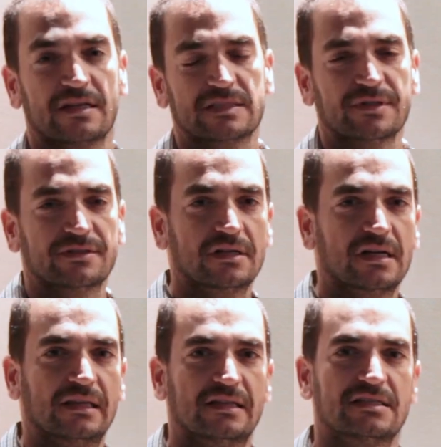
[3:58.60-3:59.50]
next
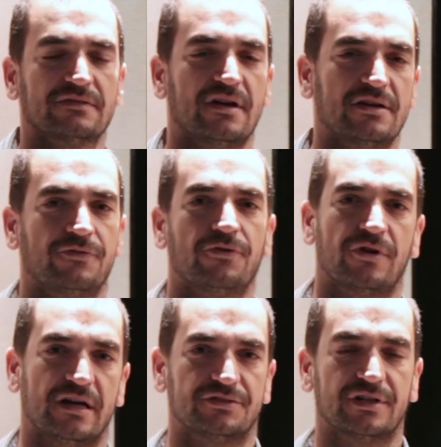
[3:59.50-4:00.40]
material is Vario
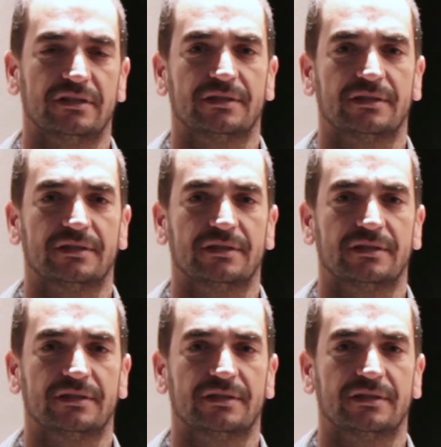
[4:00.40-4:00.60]
400,